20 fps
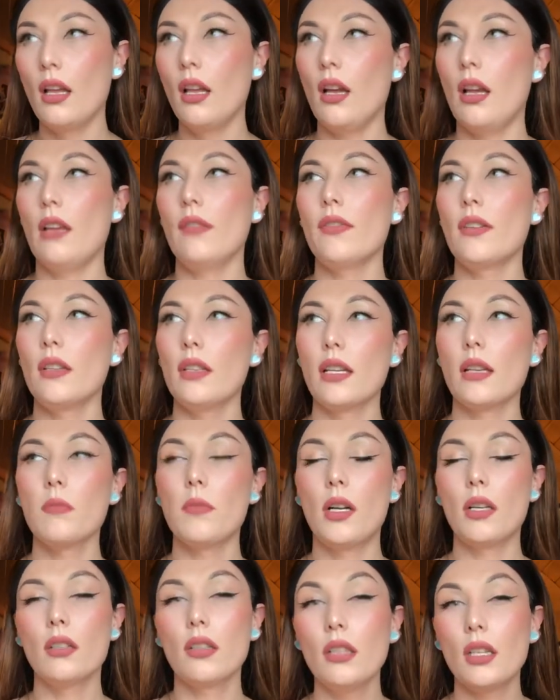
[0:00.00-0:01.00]
I feel like
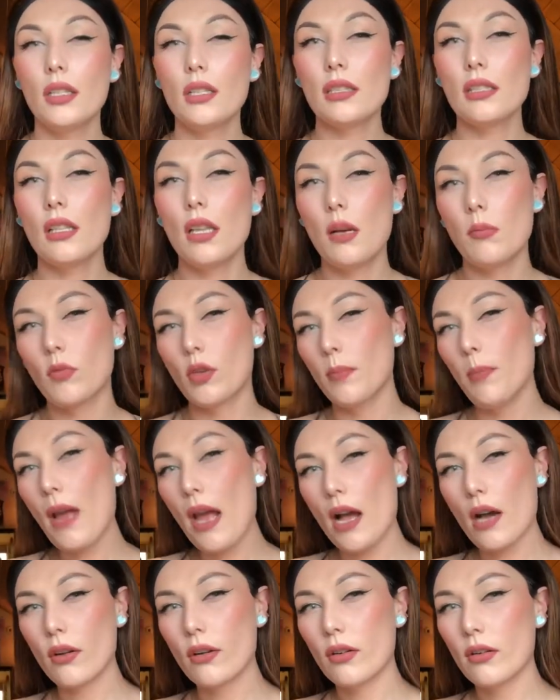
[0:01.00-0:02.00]
Mon Guerlain is a lot more
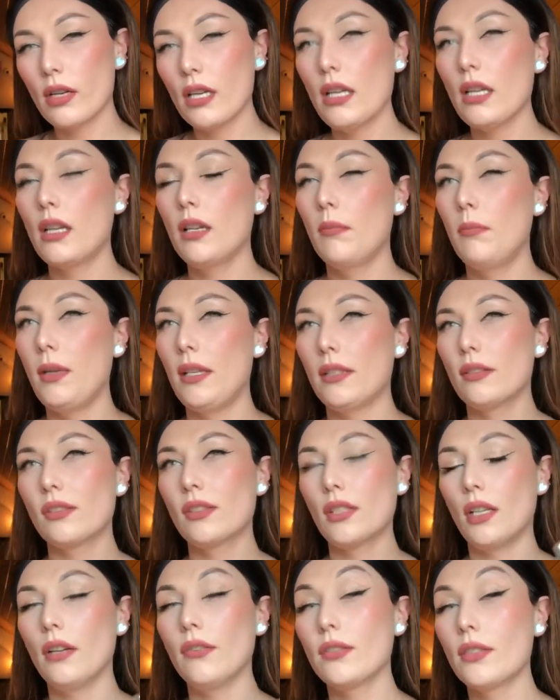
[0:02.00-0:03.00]
powdery, a bit
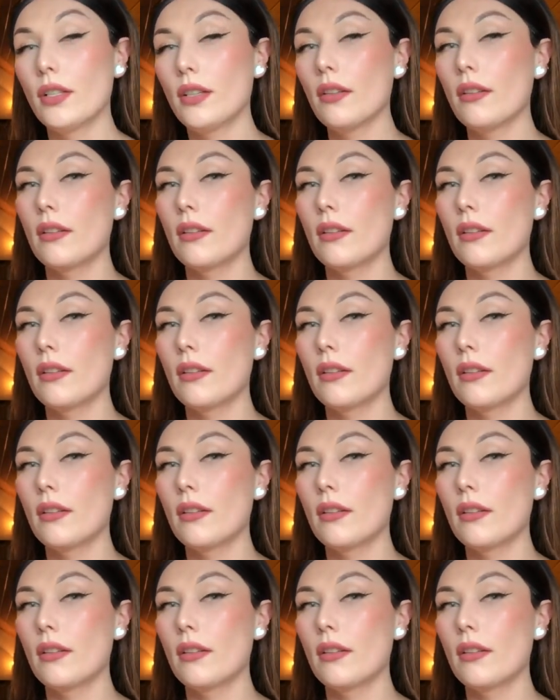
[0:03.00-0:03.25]
softer.